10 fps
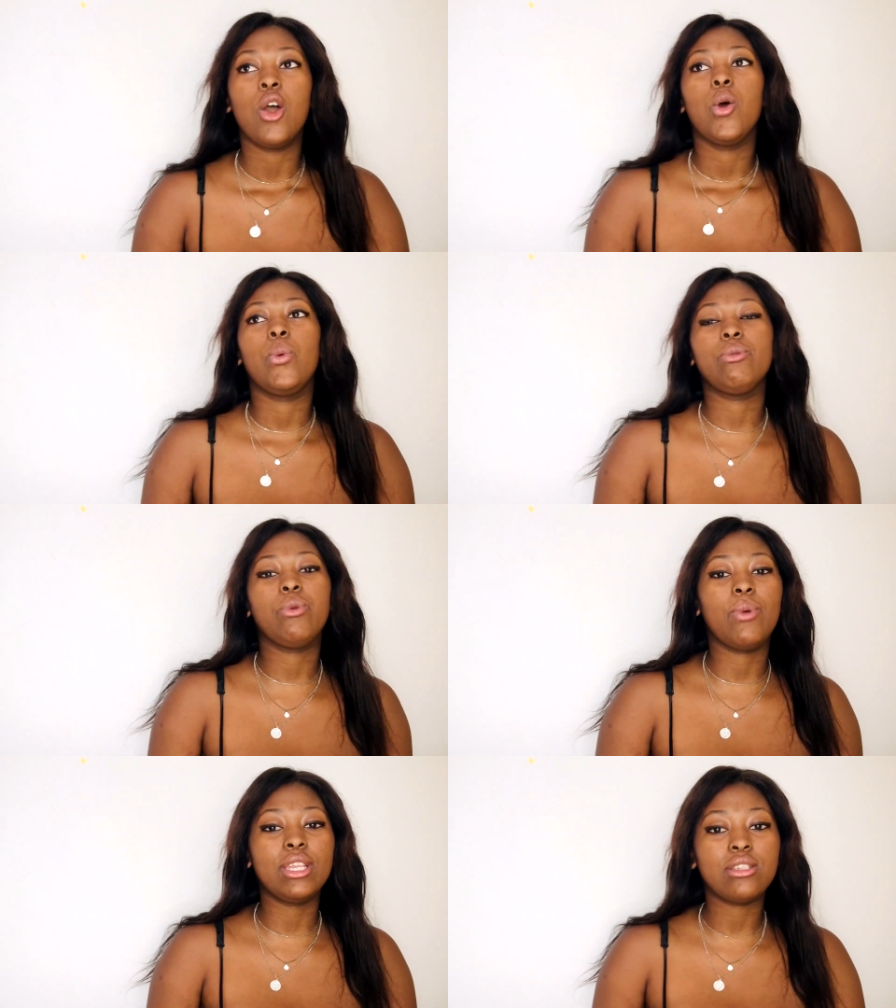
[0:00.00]
When
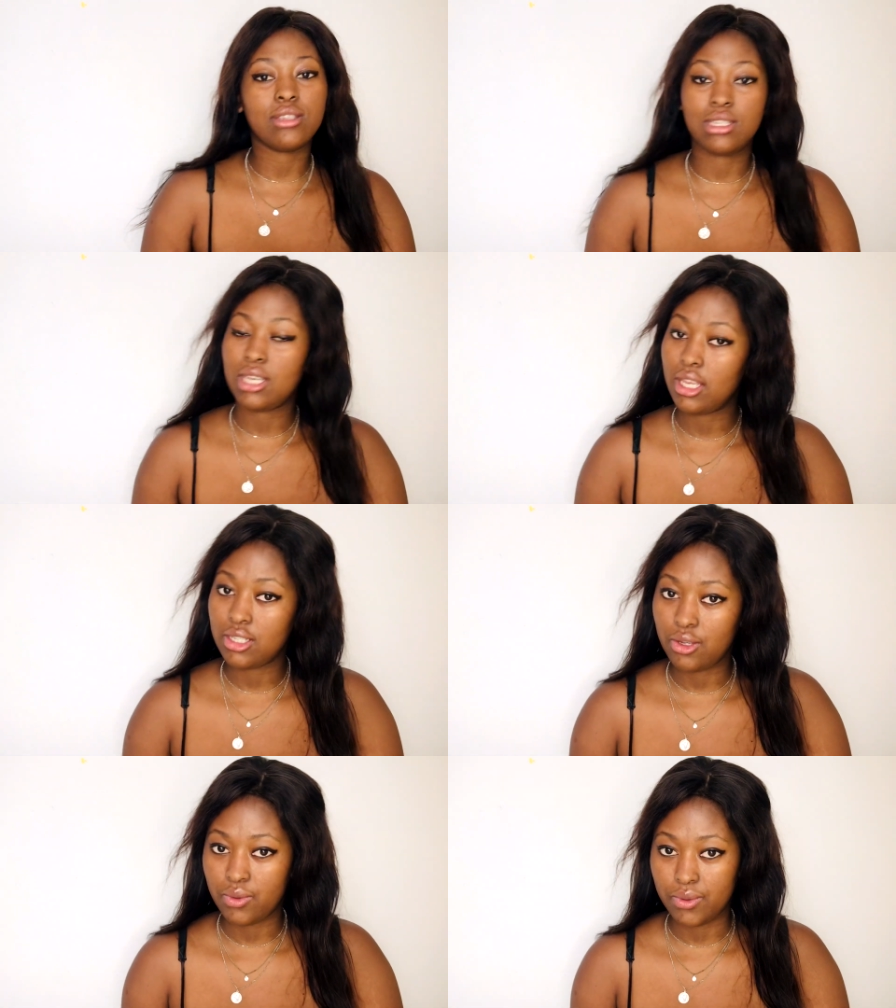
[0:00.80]
we went to the
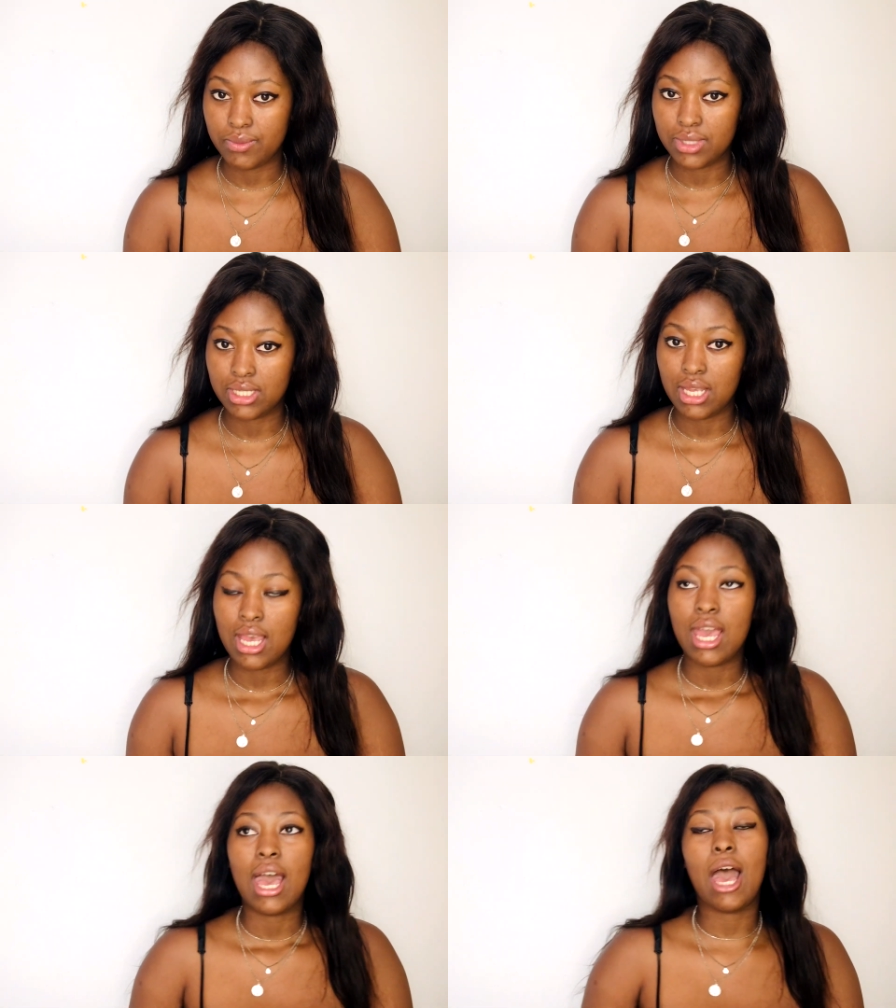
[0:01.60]
changing room,